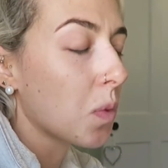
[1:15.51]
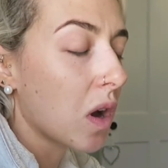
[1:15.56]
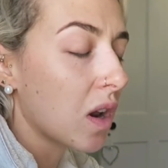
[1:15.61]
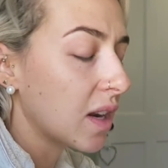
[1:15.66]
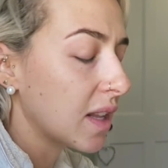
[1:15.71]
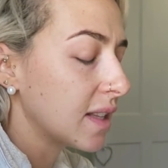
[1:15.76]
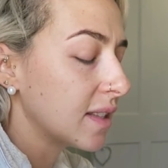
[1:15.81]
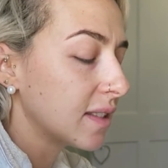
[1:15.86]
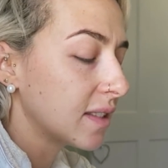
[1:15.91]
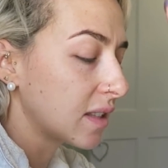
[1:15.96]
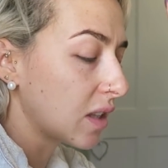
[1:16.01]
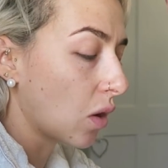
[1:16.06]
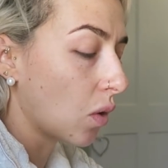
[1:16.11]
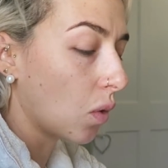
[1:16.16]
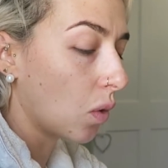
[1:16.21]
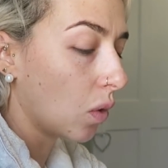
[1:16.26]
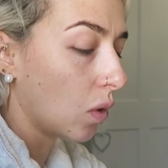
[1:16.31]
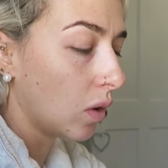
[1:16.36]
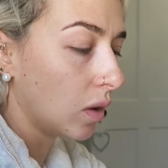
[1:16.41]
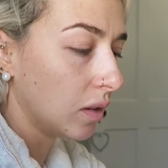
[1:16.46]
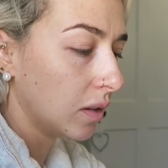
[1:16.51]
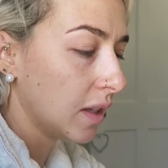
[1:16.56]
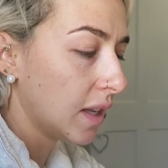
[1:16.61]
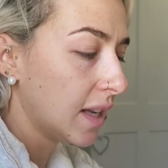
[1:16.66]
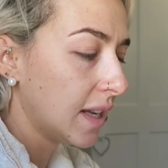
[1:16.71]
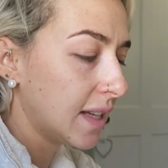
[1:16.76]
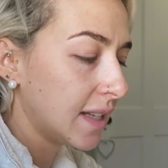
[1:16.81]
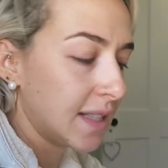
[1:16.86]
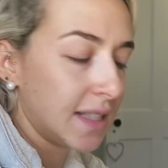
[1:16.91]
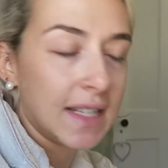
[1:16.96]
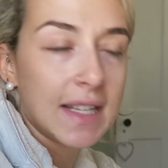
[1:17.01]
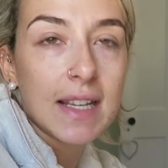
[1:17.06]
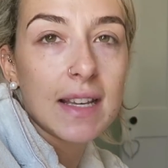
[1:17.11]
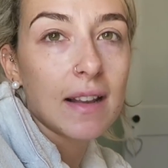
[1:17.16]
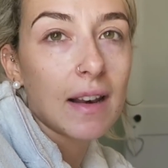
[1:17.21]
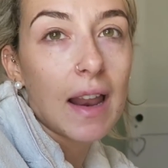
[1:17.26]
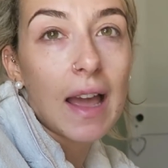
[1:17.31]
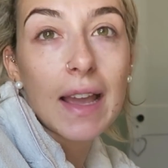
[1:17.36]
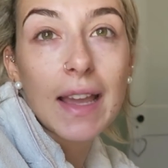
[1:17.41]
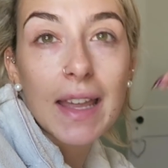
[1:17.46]
What is the whole
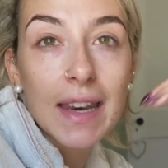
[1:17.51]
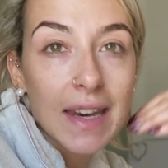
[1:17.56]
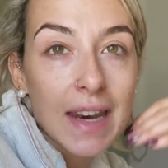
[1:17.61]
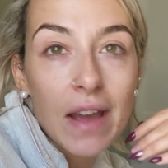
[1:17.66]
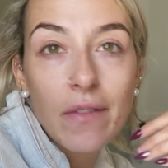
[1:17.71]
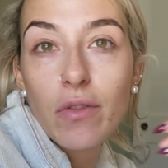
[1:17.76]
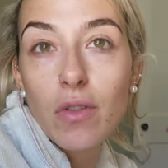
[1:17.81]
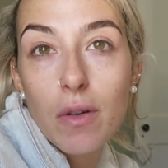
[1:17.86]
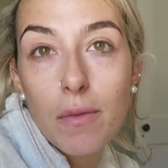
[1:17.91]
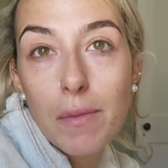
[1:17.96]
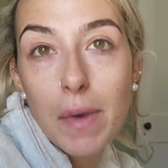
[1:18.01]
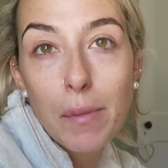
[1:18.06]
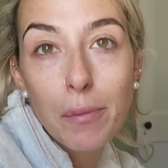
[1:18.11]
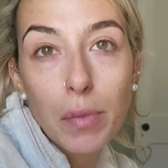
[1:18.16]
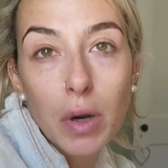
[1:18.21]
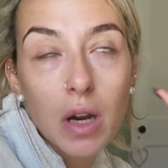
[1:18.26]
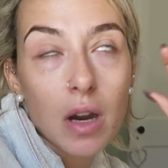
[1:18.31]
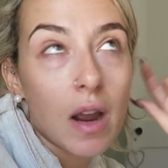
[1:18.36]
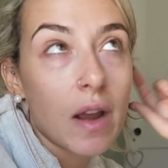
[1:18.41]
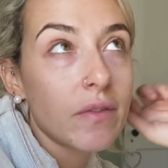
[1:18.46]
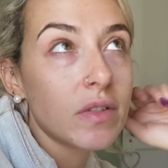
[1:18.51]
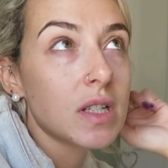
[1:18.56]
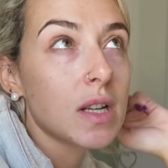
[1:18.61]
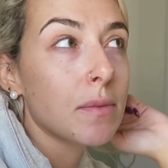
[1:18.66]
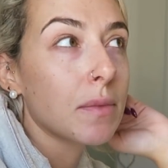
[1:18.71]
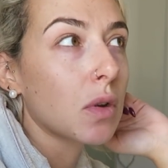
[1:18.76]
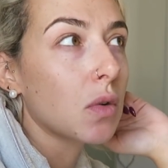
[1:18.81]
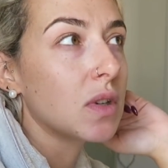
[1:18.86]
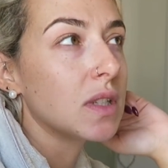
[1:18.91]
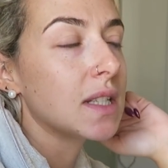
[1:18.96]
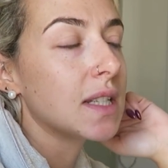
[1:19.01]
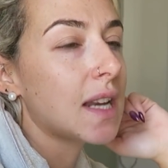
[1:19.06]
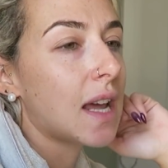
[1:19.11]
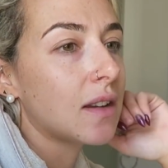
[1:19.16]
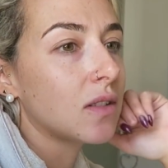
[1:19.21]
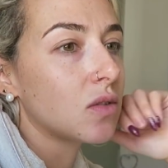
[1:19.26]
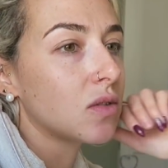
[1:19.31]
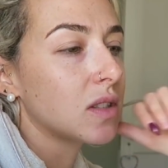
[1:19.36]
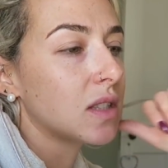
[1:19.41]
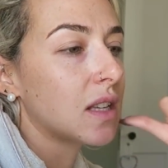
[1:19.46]
deal? I can never remember. Every time I go into
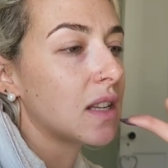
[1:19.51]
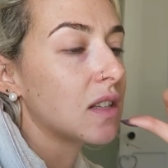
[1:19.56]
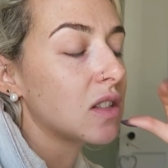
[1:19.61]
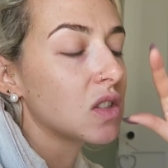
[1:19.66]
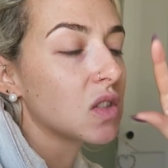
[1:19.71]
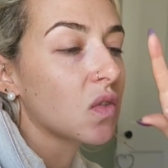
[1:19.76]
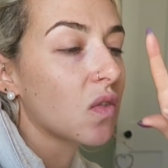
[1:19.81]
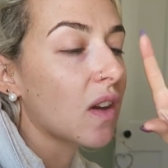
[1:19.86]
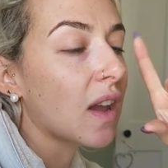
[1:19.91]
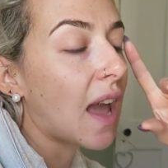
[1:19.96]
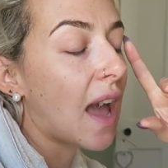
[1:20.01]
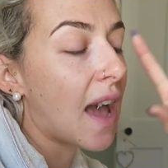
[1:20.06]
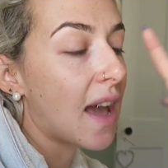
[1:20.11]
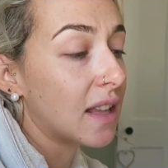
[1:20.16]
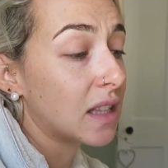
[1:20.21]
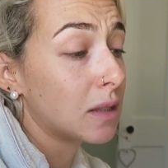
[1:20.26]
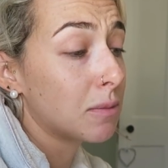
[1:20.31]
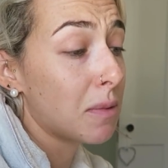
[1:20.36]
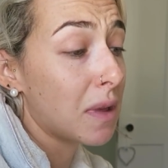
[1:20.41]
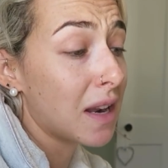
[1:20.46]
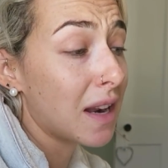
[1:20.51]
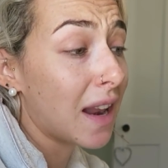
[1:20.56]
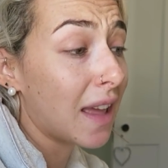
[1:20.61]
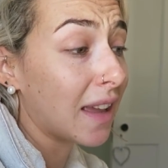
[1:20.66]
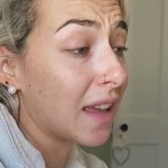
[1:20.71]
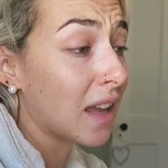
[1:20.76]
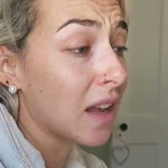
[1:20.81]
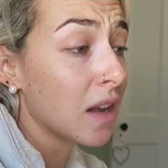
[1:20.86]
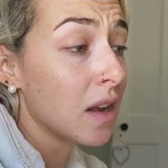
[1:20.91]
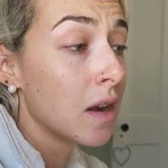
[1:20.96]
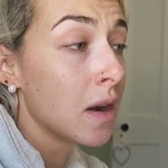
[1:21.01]
Nando's and I just forget. It's been like